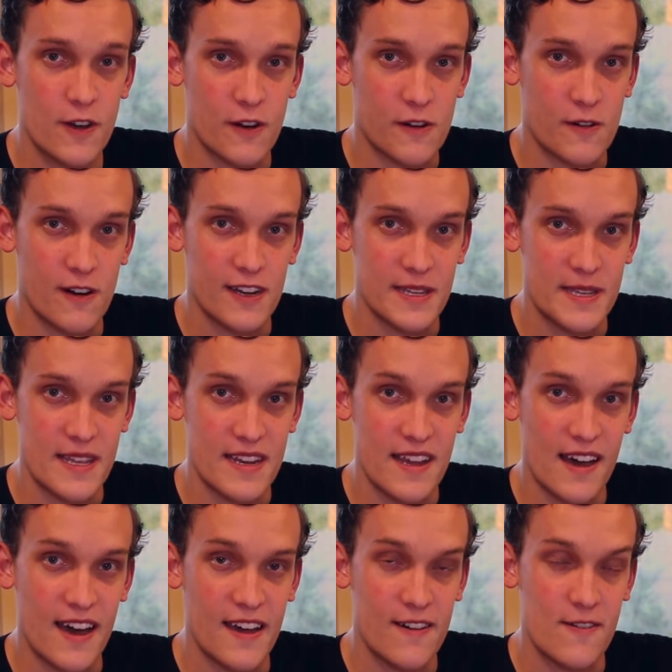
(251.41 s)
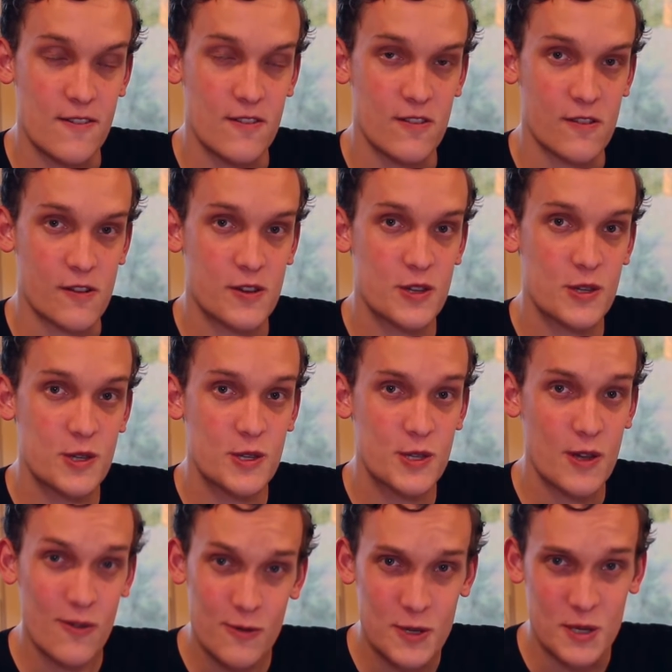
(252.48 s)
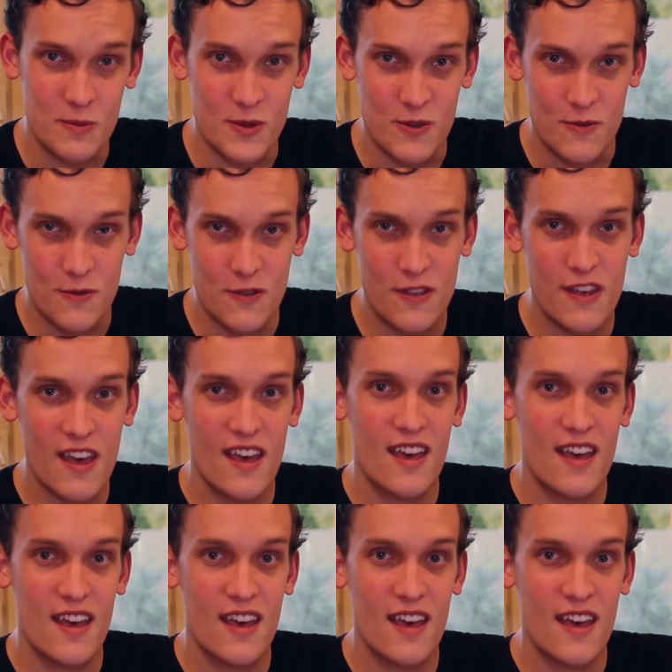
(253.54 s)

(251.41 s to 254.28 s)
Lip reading: across the dial looked so smooth.